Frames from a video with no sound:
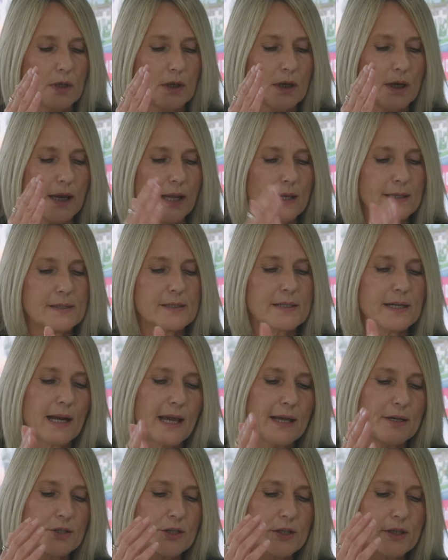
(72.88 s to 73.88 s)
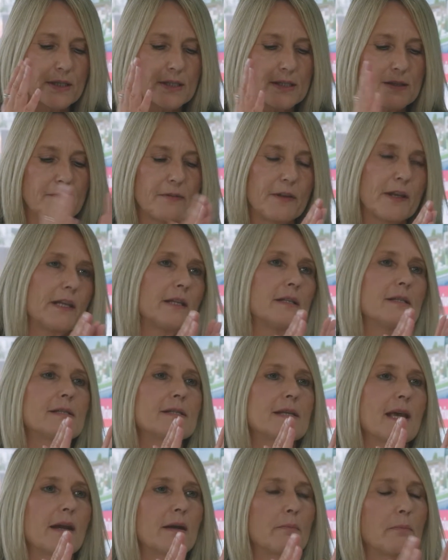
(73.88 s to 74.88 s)
installations, fittings
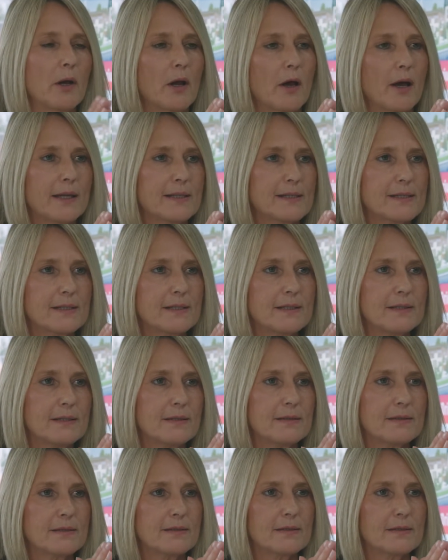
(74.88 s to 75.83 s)
and appliances,